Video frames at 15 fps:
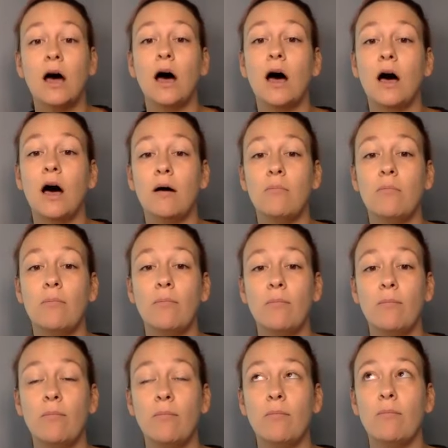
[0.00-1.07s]
and
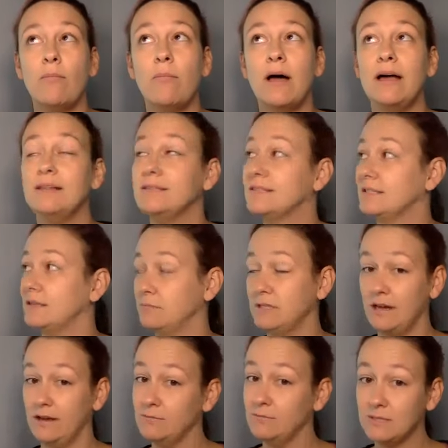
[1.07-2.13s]

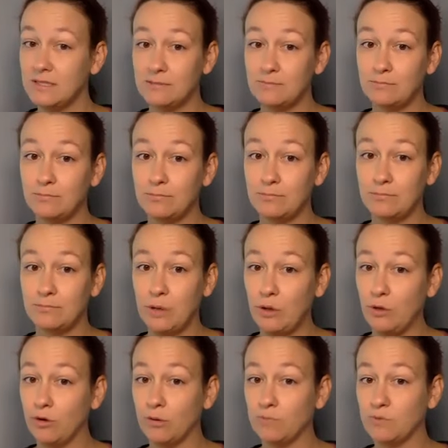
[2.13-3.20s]
sometimes
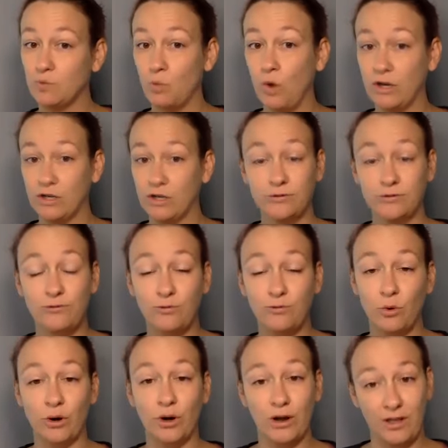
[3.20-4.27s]
pilgrims wander
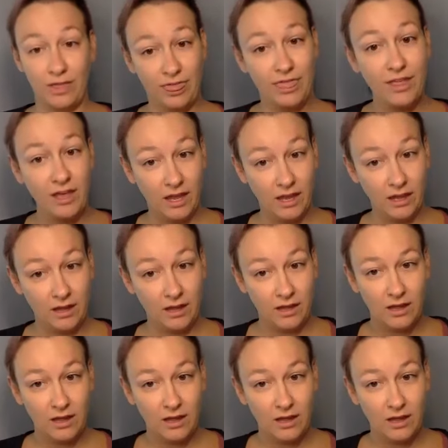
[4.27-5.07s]
for a thing.